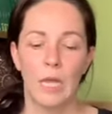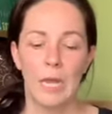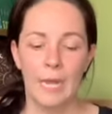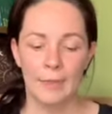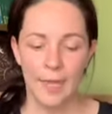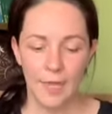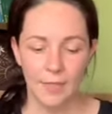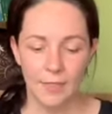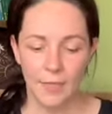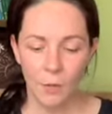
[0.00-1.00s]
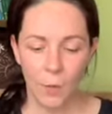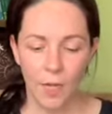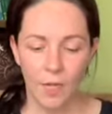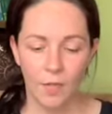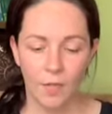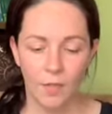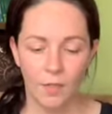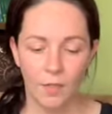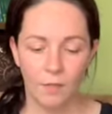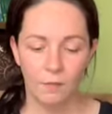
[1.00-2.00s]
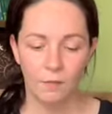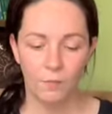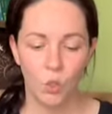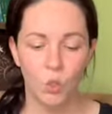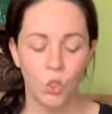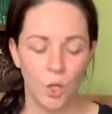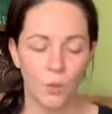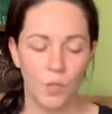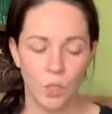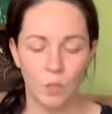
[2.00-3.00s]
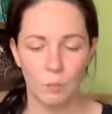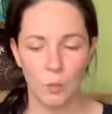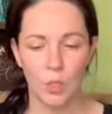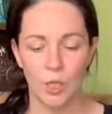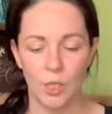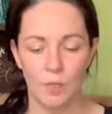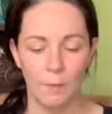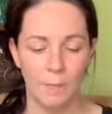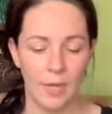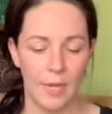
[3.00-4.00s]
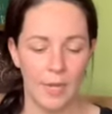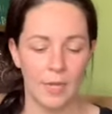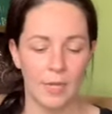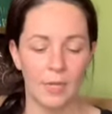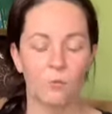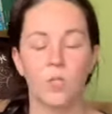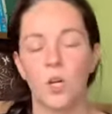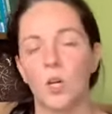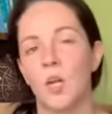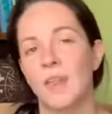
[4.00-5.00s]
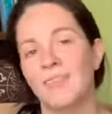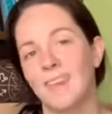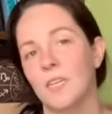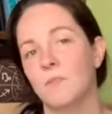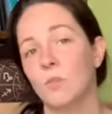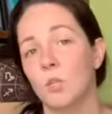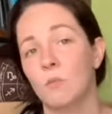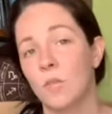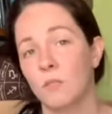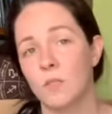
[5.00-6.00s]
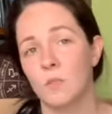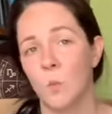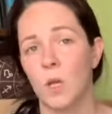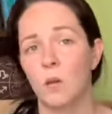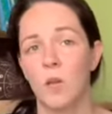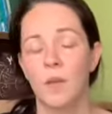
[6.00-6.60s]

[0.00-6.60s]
And that way you show that you appreciate them. And in return, they give you gifts as well.